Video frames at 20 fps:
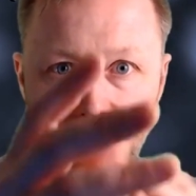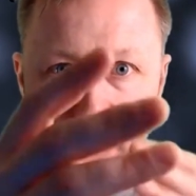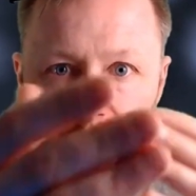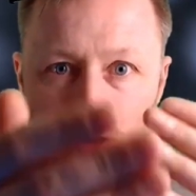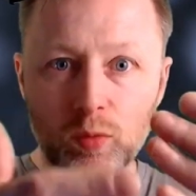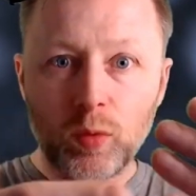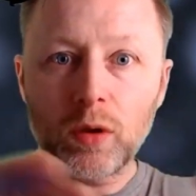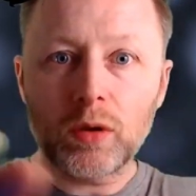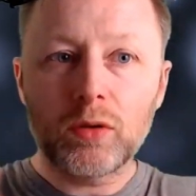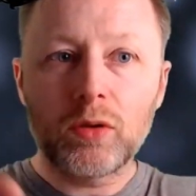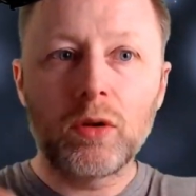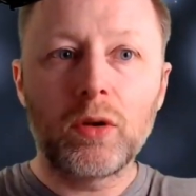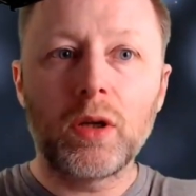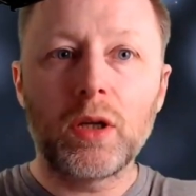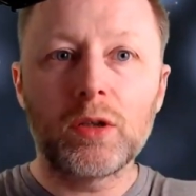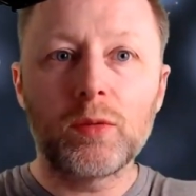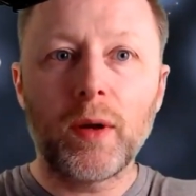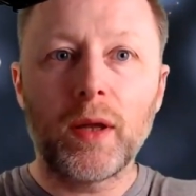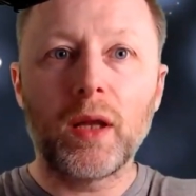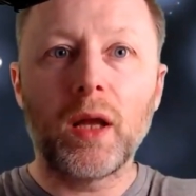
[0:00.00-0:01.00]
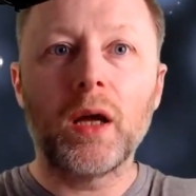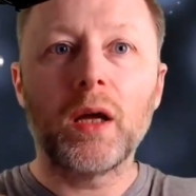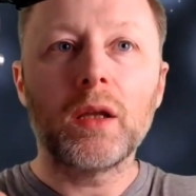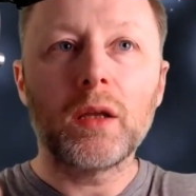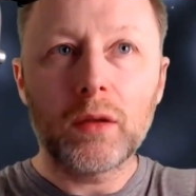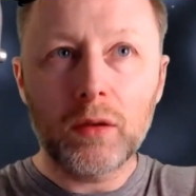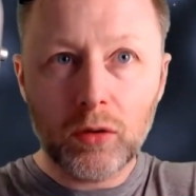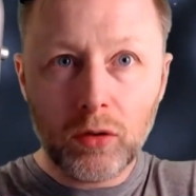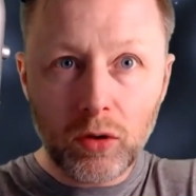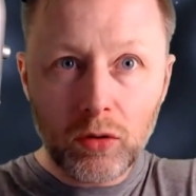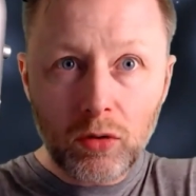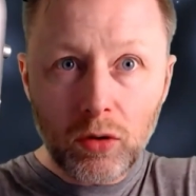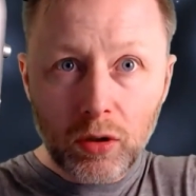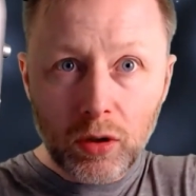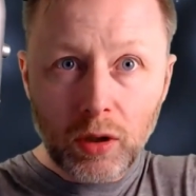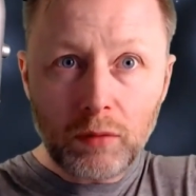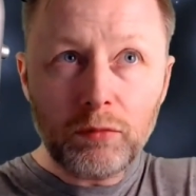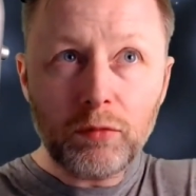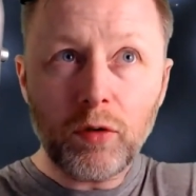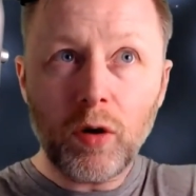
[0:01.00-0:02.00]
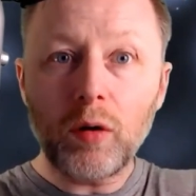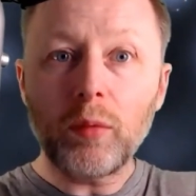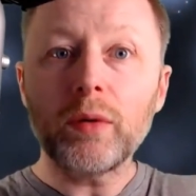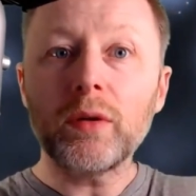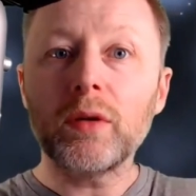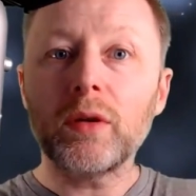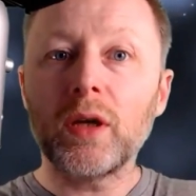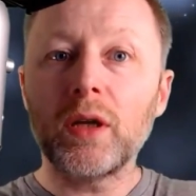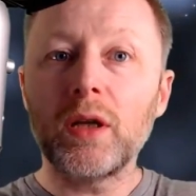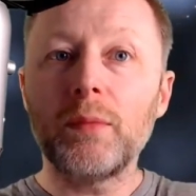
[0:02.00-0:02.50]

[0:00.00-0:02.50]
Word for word: And he's walked out and he's been like, can you come forward?